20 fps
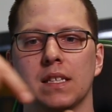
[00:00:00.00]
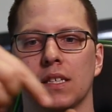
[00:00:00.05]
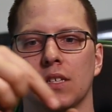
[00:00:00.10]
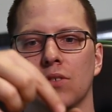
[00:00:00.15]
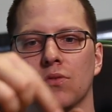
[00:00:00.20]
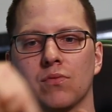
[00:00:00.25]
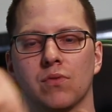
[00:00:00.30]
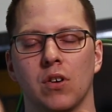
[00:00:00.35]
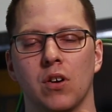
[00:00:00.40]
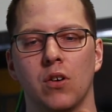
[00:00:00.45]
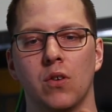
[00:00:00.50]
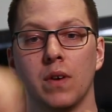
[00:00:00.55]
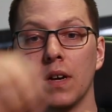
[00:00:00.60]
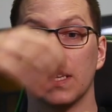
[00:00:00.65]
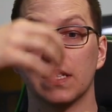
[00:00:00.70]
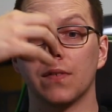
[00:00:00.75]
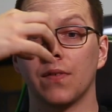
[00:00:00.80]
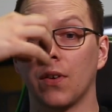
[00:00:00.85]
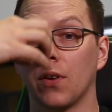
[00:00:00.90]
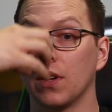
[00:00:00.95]
in a row
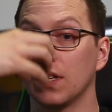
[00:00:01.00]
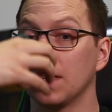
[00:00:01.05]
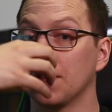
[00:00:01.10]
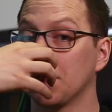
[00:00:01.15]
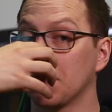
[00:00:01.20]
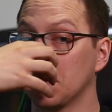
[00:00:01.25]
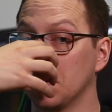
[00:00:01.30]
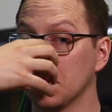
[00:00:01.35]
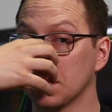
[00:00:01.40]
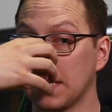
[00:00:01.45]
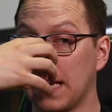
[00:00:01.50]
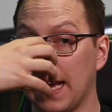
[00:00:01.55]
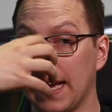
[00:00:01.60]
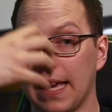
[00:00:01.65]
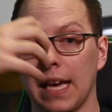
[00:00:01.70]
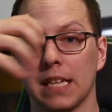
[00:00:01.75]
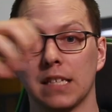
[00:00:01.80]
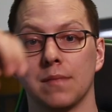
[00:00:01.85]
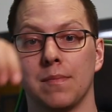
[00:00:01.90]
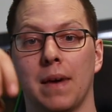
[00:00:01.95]
is very difficult. I
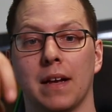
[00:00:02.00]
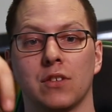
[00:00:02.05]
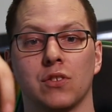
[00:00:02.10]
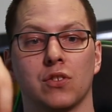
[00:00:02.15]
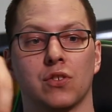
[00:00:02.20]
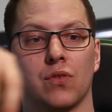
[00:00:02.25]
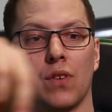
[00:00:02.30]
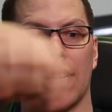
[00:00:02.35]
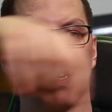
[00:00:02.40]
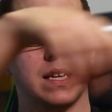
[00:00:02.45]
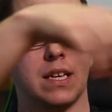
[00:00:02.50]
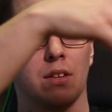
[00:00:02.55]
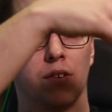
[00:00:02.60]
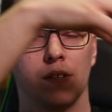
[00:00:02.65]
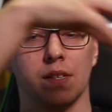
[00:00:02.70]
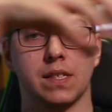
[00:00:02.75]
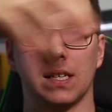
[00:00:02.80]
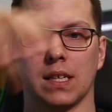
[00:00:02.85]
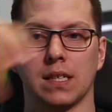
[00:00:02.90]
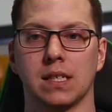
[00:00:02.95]
can't imagine trying to get all
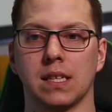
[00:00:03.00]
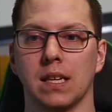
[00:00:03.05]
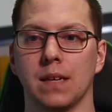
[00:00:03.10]
60.